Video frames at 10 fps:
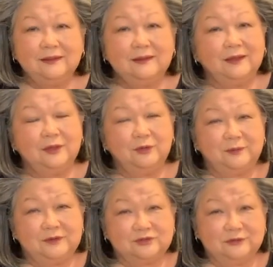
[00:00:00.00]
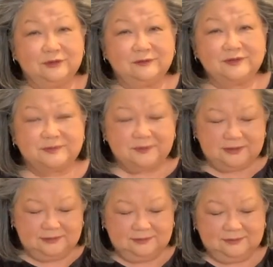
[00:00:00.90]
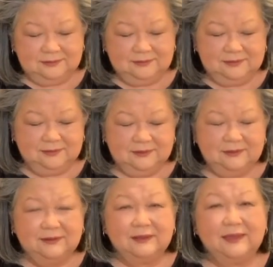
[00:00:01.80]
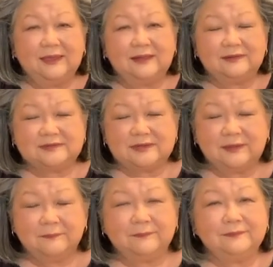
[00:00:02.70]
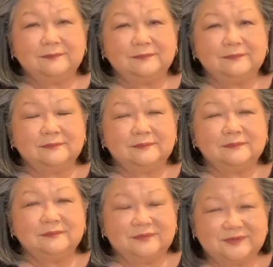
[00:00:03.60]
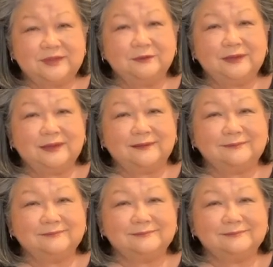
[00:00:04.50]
I hope you enjoy the recipe, and see you again.